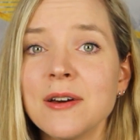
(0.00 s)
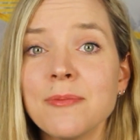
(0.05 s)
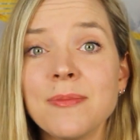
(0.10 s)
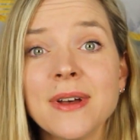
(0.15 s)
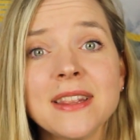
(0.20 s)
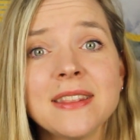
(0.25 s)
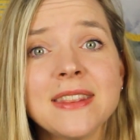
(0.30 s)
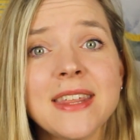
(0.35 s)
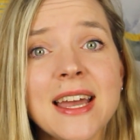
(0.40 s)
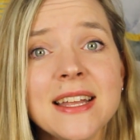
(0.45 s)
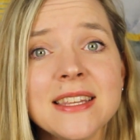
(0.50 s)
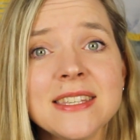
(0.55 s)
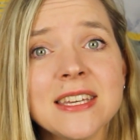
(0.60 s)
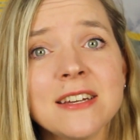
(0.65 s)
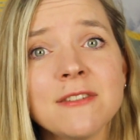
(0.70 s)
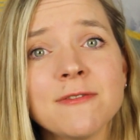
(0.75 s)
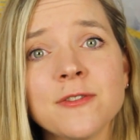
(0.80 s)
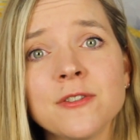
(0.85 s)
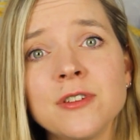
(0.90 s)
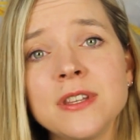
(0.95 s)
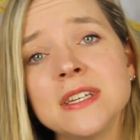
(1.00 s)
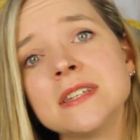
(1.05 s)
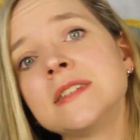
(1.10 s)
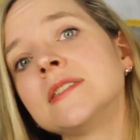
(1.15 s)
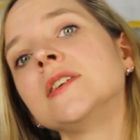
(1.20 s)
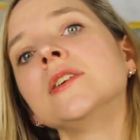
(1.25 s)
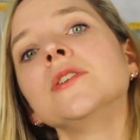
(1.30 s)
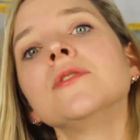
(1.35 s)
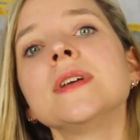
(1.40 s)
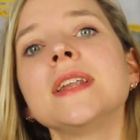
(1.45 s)
But that's it for this
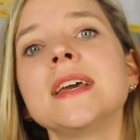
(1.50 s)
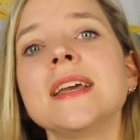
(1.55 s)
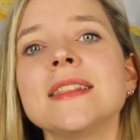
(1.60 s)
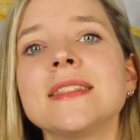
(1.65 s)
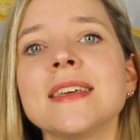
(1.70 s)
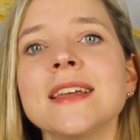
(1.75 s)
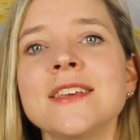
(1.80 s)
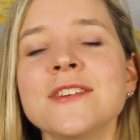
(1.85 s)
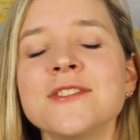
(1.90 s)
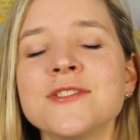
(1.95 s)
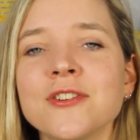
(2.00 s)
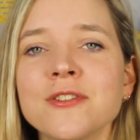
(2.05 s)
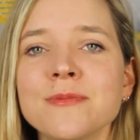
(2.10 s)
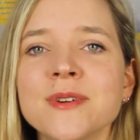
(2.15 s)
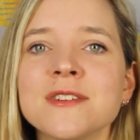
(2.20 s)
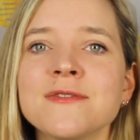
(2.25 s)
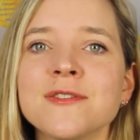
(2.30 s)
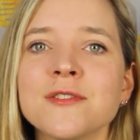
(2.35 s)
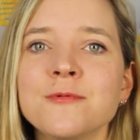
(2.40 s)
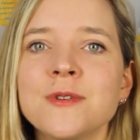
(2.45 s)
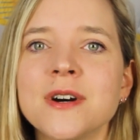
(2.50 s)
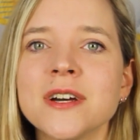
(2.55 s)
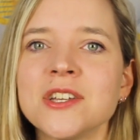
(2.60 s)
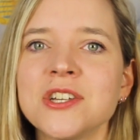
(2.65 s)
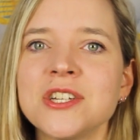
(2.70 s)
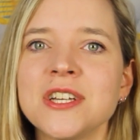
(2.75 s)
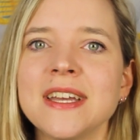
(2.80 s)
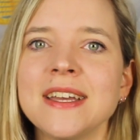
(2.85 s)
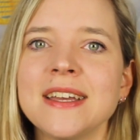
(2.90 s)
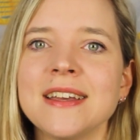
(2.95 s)
Q&A. Thank you so much for
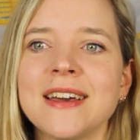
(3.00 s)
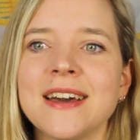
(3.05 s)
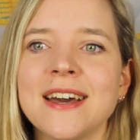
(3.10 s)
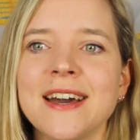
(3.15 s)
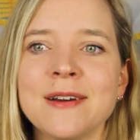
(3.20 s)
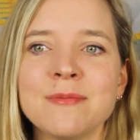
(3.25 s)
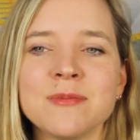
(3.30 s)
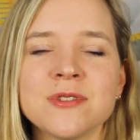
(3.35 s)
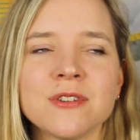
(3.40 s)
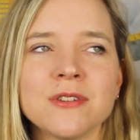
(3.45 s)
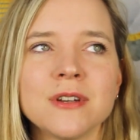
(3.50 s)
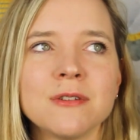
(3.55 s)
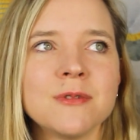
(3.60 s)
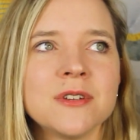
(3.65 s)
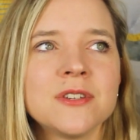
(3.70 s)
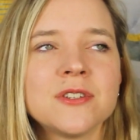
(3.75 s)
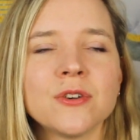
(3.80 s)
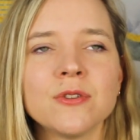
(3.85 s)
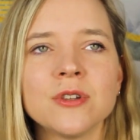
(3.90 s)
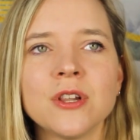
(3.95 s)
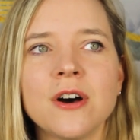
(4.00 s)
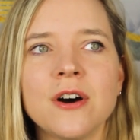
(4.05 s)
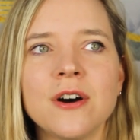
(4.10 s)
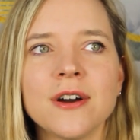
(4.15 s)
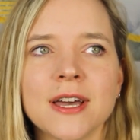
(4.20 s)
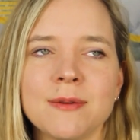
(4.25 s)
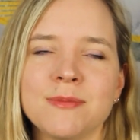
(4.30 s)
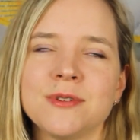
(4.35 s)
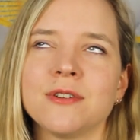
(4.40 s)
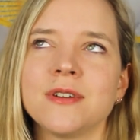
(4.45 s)
watching. I'm sorry it was so
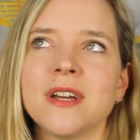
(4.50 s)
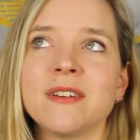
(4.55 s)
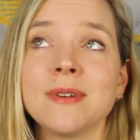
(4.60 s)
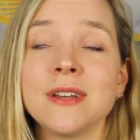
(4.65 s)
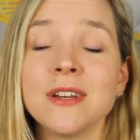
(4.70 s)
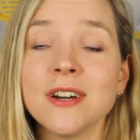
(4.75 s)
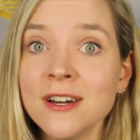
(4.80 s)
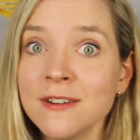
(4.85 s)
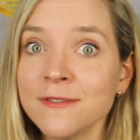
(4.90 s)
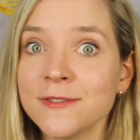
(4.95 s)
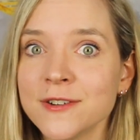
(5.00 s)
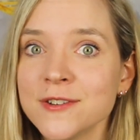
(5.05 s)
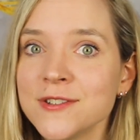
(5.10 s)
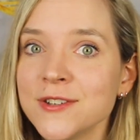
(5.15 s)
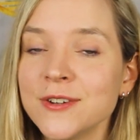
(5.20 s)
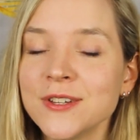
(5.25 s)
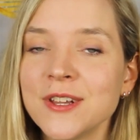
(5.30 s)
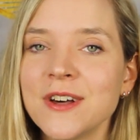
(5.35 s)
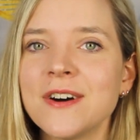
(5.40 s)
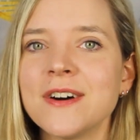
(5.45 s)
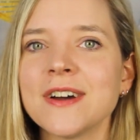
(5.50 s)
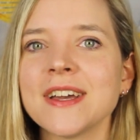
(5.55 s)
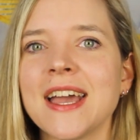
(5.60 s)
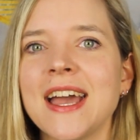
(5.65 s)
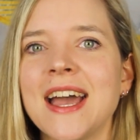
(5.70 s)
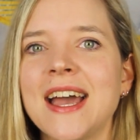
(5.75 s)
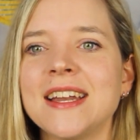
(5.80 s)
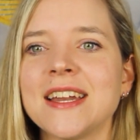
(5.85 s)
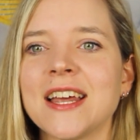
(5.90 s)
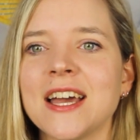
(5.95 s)
long. I'm sorry I've been gone for so long,
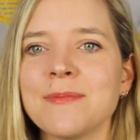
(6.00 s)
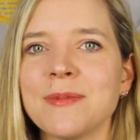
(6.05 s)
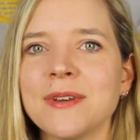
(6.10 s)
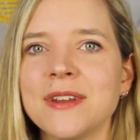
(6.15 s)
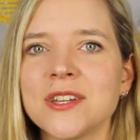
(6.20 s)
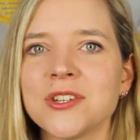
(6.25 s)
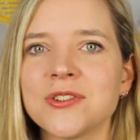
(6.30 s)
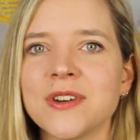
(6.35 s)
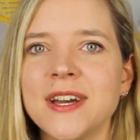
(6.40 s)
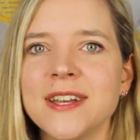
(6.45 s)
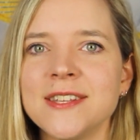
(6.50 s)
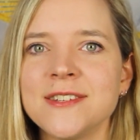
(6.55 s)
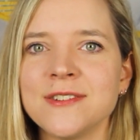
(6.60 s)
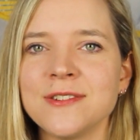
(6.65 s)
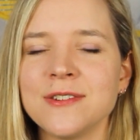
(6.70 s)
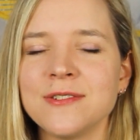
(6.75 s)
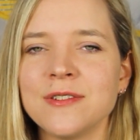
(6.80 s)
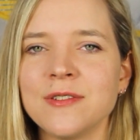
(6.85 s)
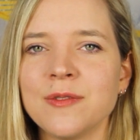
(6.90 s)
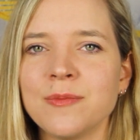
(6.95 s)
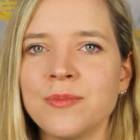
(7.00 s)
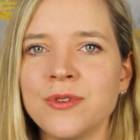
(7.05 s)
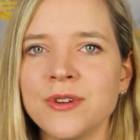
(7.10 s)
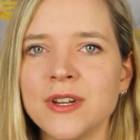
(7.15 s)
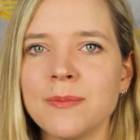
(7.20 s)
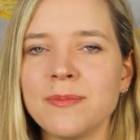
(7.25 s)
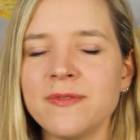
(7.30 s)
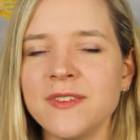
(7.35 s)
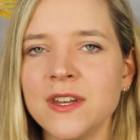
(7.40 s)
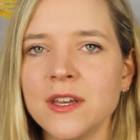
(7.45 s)
and I'm gonna try to put
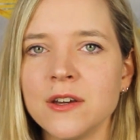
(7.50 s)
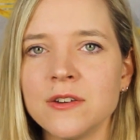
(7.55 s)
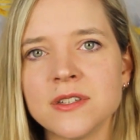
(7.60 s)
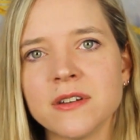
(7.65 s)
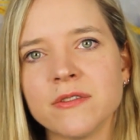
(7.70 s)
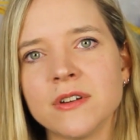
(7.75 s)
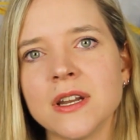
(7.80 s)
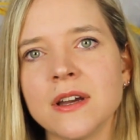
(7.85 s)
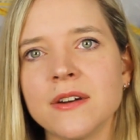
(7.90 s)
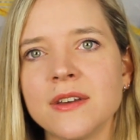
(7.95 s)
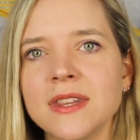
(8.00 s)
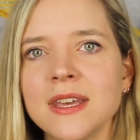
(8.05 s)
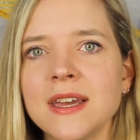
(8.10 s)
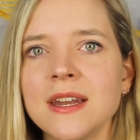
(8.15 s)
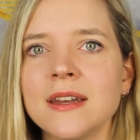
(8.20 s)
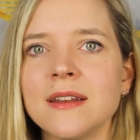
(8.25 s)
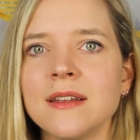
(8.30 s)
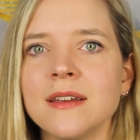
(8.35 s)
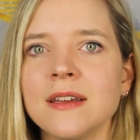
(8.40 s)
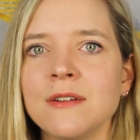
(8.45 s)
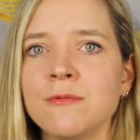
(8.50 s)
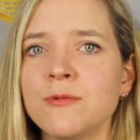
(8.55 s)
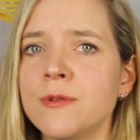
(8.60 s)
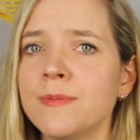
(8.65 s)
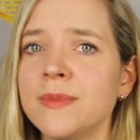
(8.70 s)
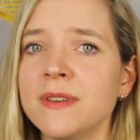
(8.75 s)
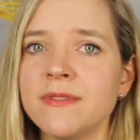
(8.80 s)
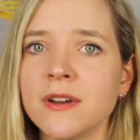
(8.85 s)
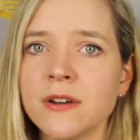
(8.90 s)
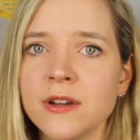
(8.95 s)
up videos every now and then. It
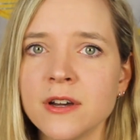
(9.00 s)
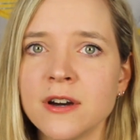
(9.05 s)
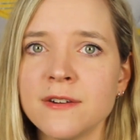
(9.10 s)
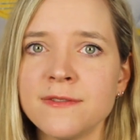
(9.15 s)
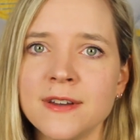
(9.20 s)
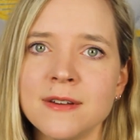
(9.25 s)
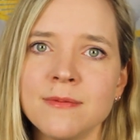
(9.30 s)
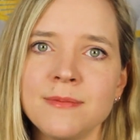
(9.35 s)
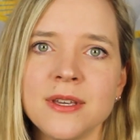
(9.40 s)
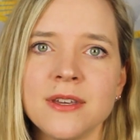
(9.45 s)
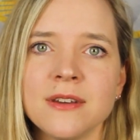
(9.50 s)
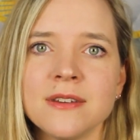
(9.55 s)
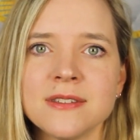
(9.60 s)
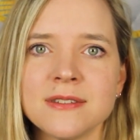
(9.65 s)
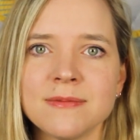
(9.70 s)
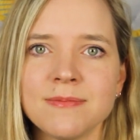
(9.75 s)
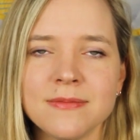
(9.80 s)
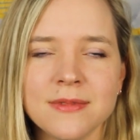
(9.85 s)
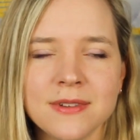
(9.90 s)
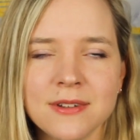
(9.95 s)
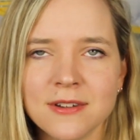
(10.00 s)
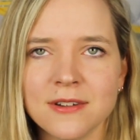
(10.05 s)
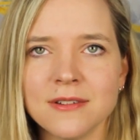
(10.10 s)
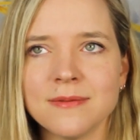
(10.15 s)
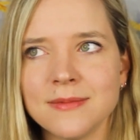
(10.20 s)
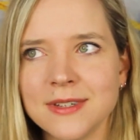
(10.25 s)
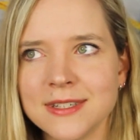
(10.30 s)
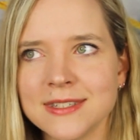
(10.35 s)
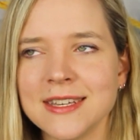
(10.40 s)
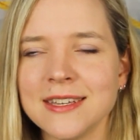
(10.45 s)
won't be very often because, you know,
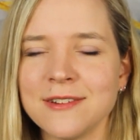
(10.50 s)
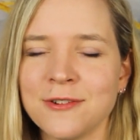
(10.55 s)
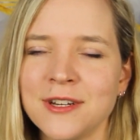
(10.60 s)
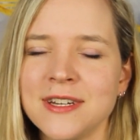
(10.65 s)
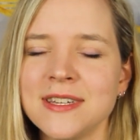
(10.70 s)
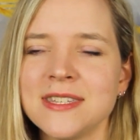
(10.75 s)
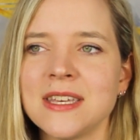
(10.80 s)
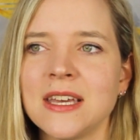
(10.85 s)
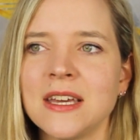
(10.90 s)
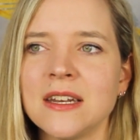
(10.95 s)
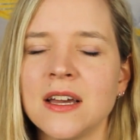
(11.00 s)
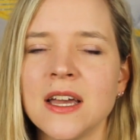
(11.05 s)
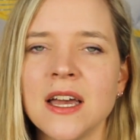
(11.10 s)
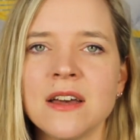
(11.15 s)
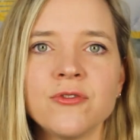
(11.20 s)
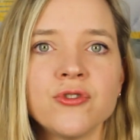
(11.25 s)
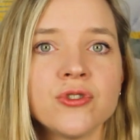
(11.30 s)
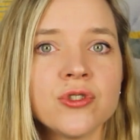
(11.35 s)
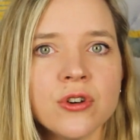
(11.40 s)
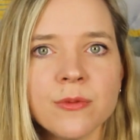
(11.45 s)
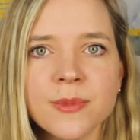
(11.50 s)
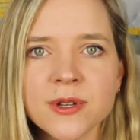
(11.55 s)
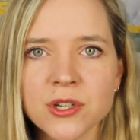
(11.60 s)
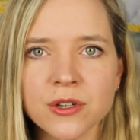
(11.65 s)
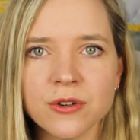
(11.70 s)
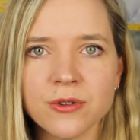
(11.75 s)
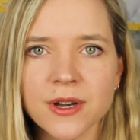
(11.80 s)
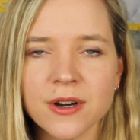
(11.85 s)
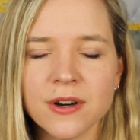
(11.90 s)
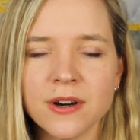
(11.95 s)
as I already said, I have so much
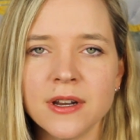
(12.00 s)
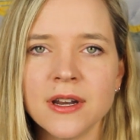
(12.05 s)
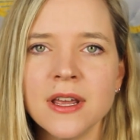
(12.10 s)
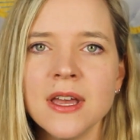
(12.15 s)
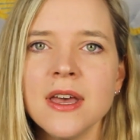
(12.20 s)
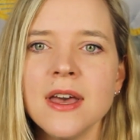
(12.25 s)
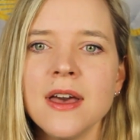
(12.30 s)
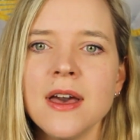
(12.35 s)
going on.